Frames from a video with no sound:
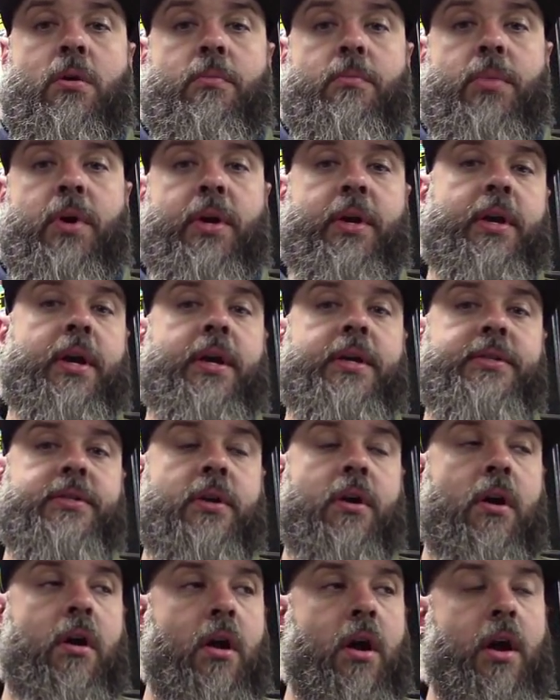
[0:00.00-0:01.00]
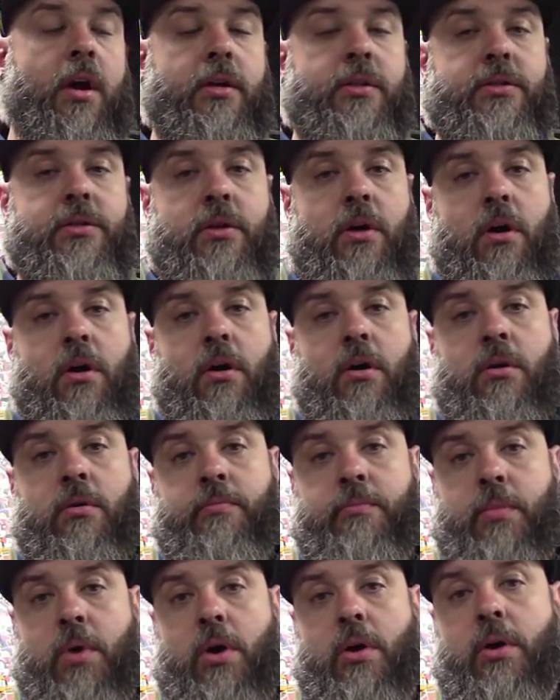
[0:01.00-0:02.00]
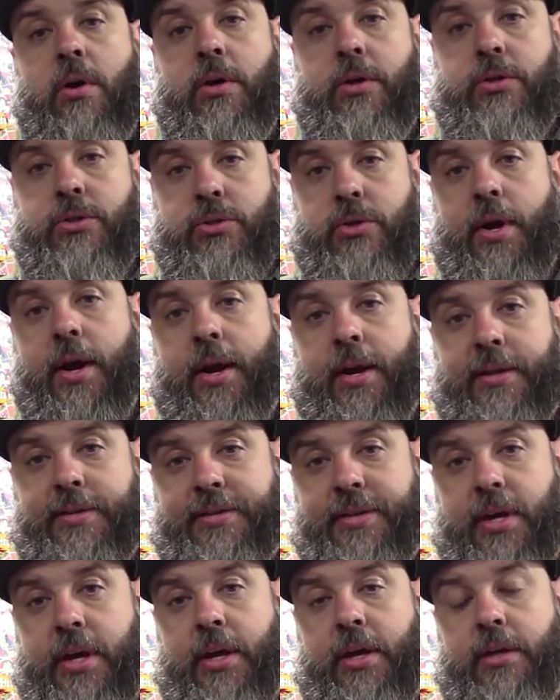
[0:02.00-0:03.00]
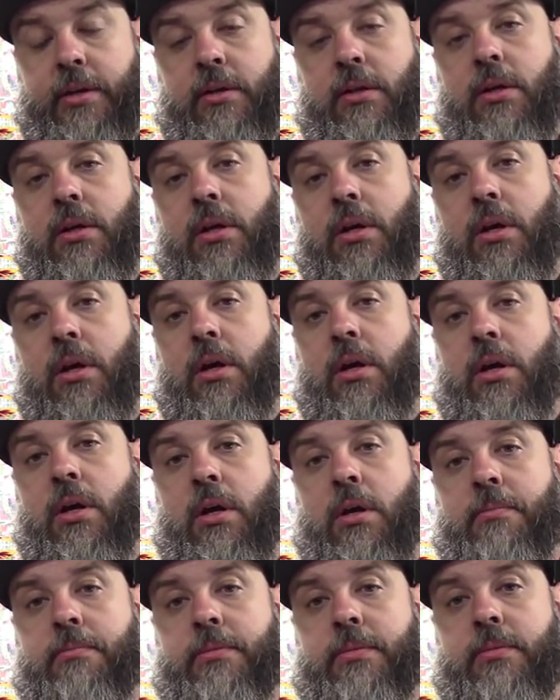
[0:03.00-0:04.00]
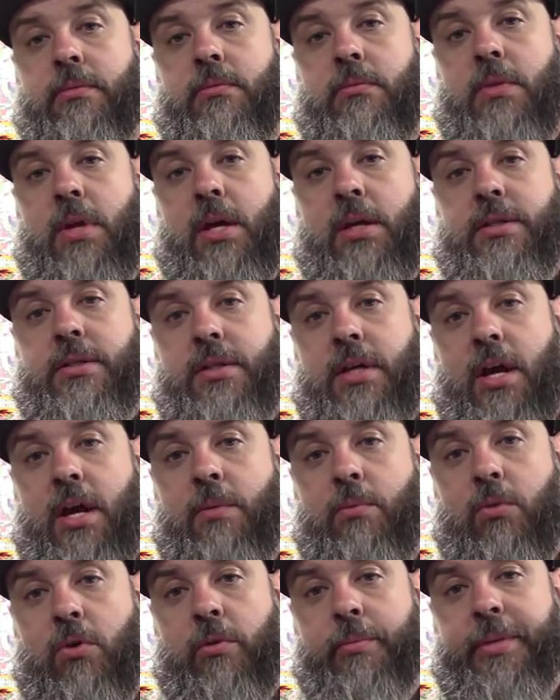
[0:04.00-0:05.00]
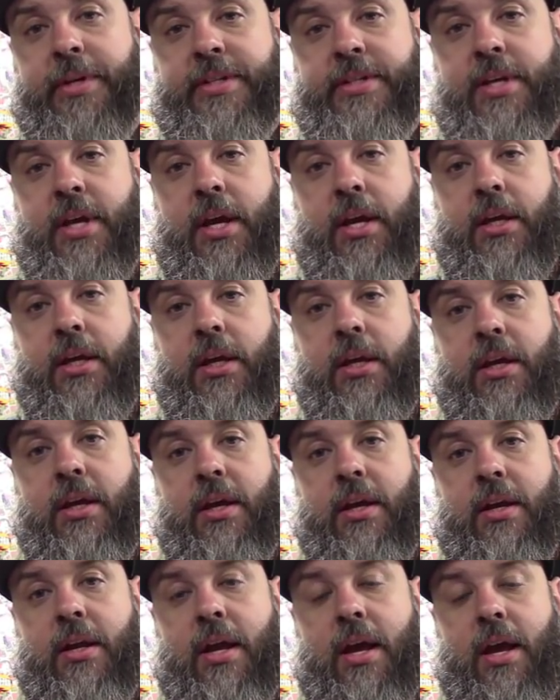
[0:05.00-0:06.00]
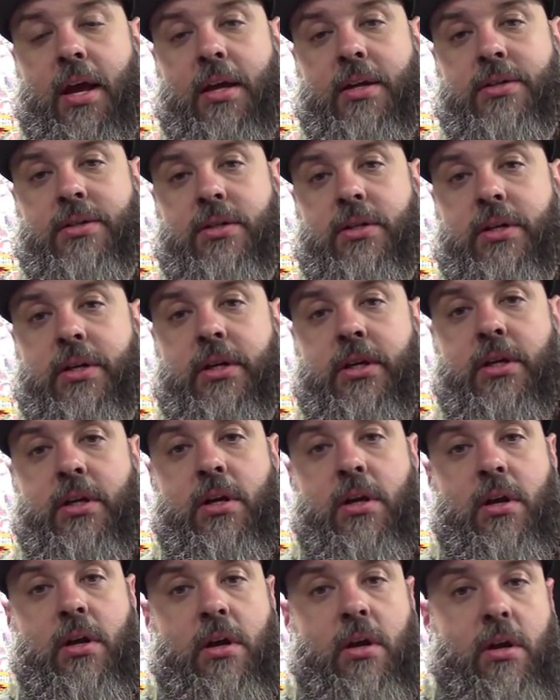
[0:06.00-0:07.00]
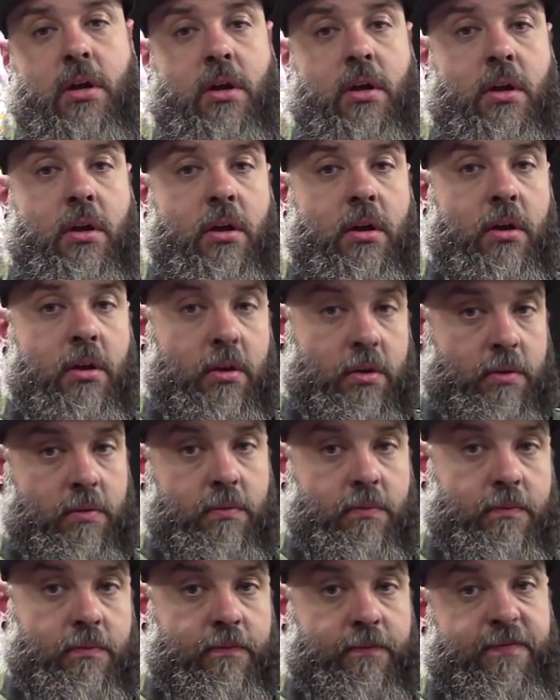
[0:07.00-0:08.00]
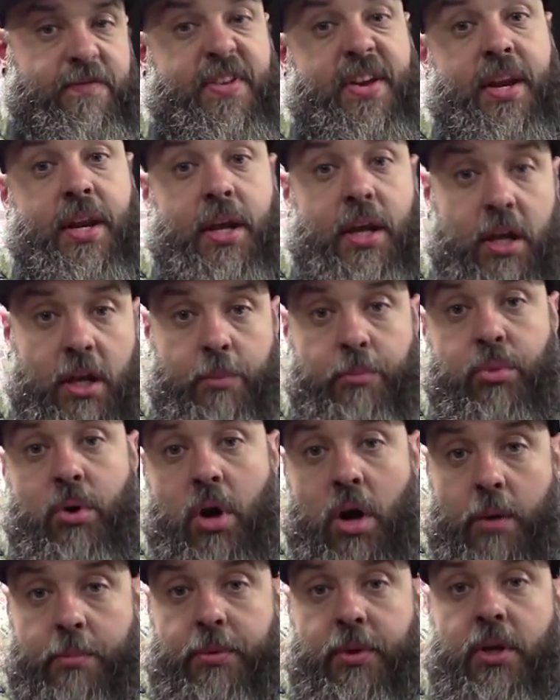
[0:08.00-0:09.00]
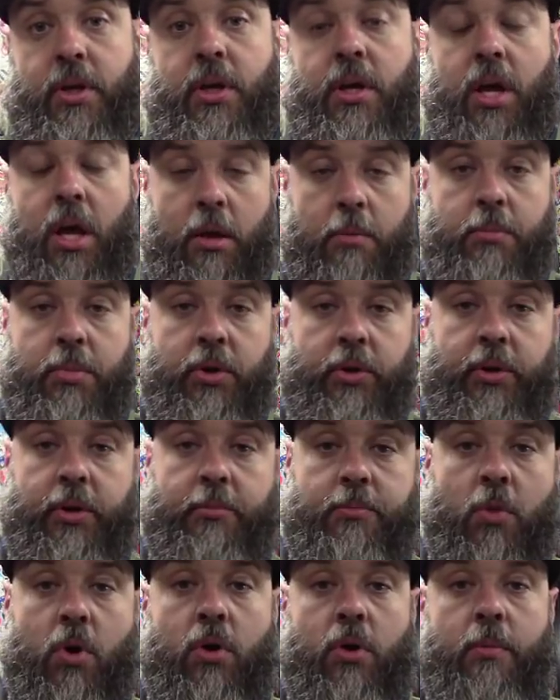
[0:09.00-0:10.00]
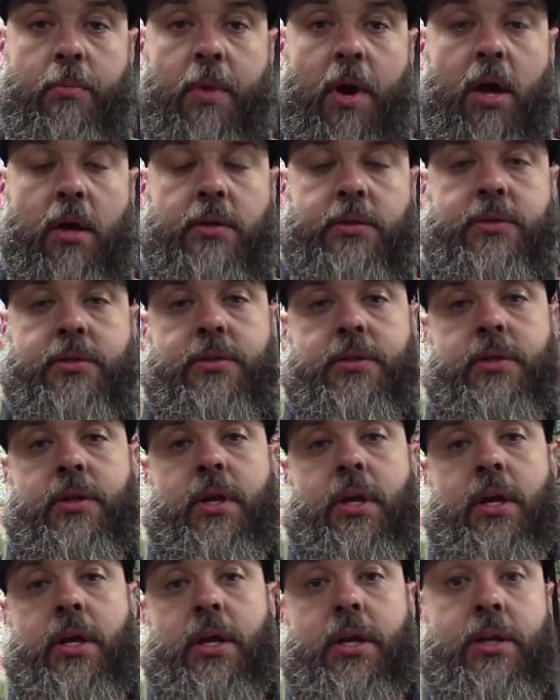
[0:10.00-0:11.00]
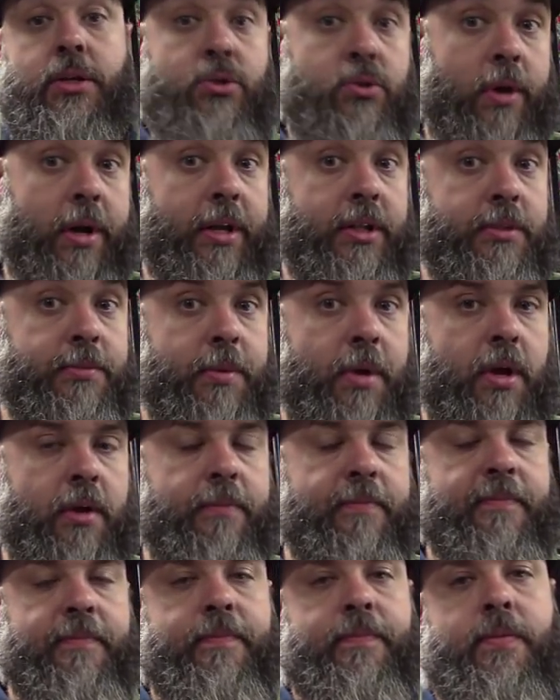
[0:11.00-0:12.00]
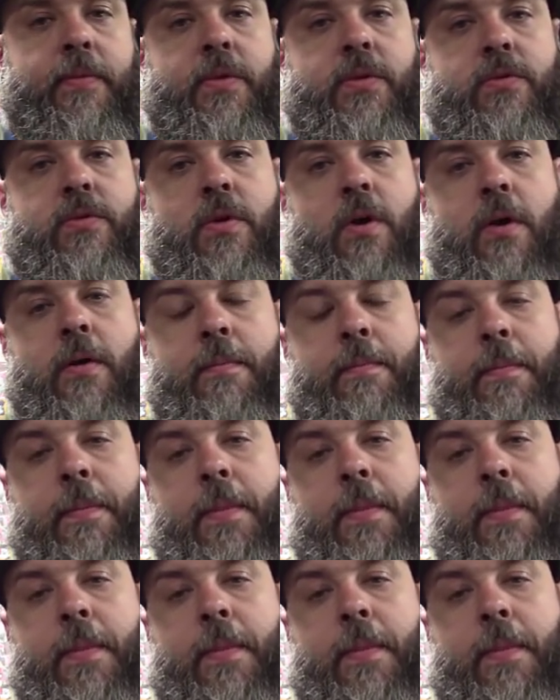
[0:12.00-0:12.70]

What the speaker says: But guys, all right. So motor training's in. Next time we'll be taking and actually fitting it properly and building motor mounts and trans mount. So